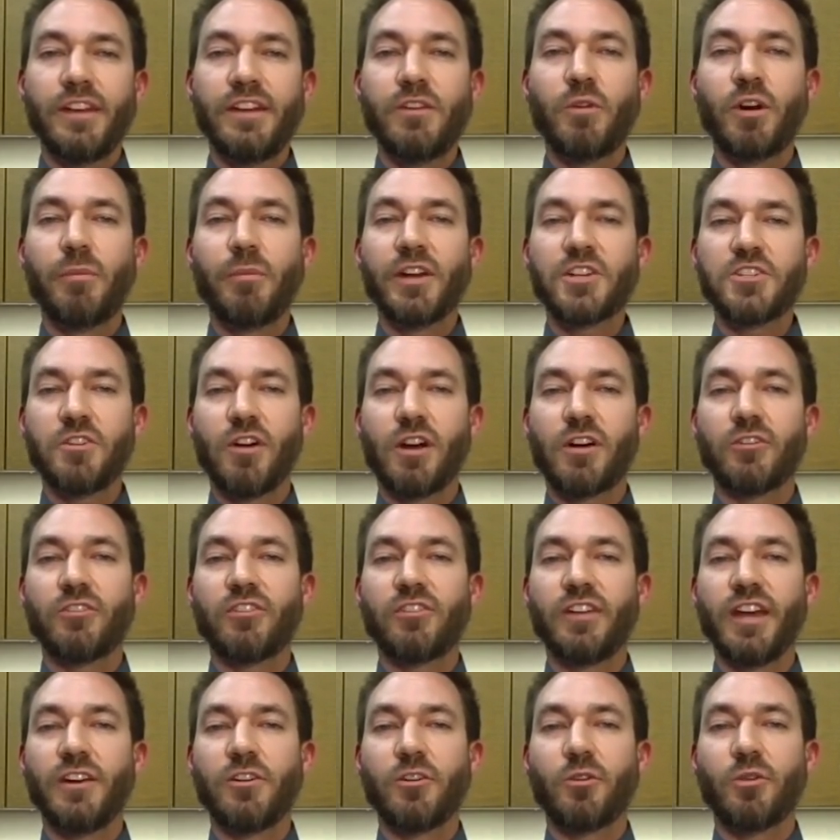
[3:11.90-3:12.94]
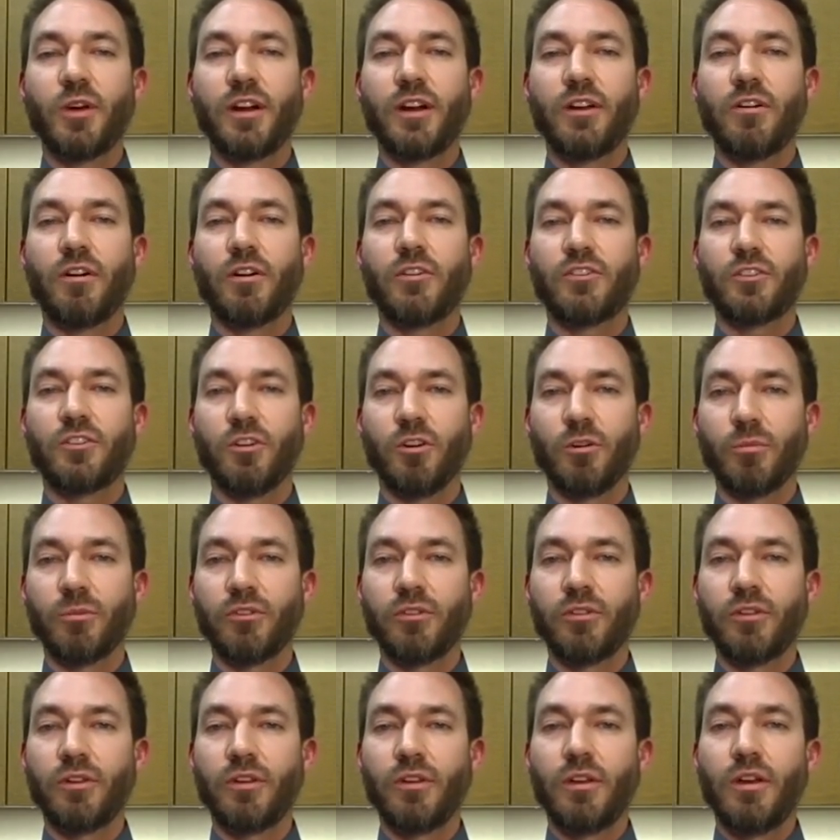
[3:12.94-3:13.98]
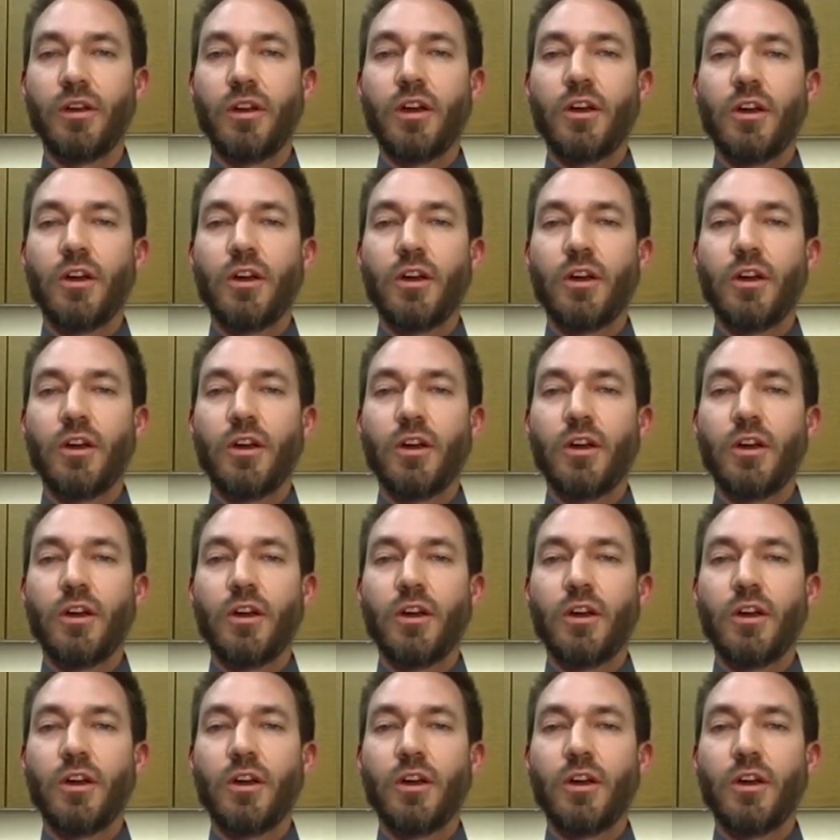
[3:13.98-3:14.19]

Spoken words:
Then you want to make sure you understand your credit card terms.